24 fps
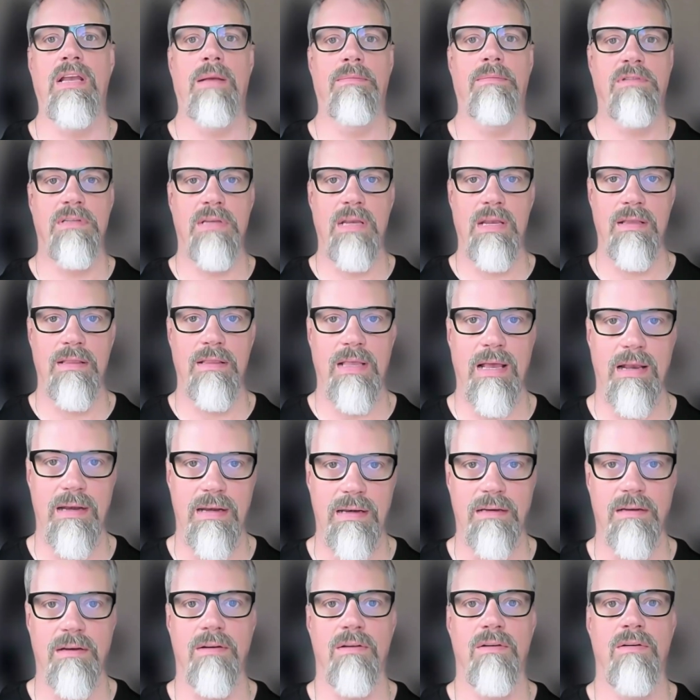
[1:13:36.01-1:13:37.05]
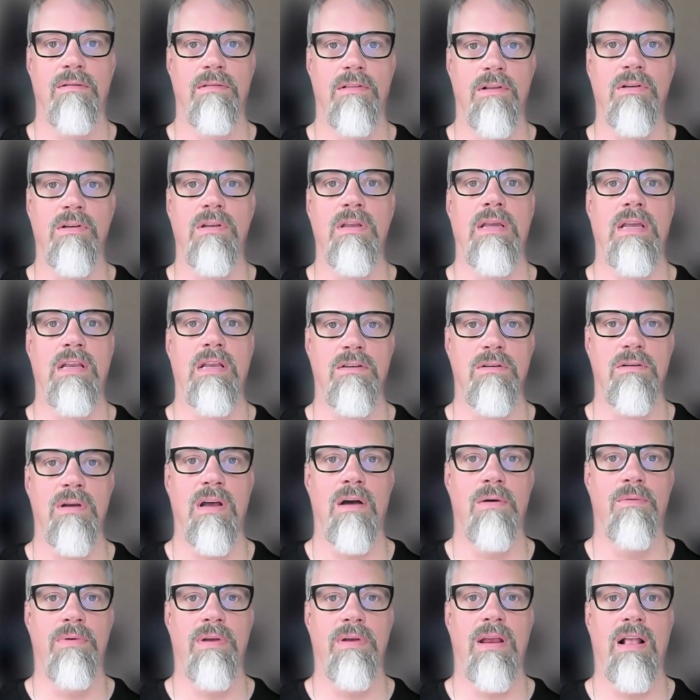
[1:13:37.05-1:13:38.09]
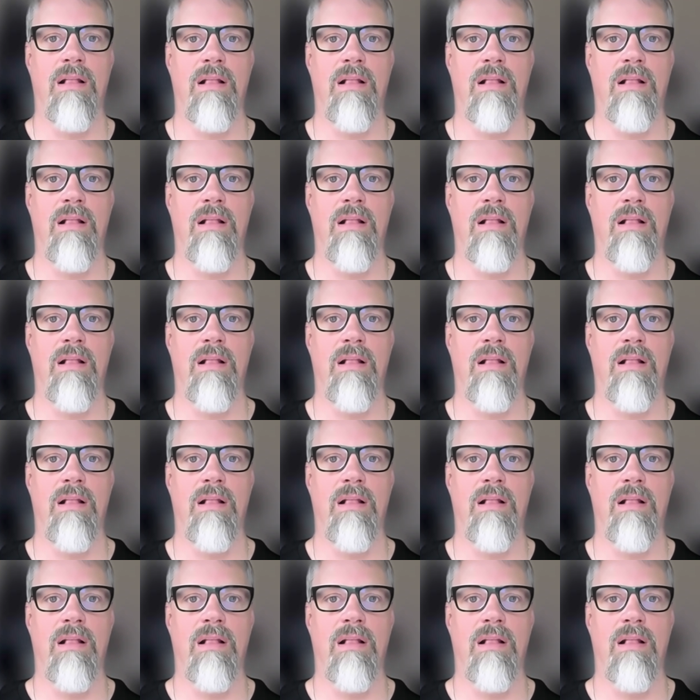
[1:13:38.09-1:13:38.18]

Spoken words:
I'm saying that, you know, looking into how we're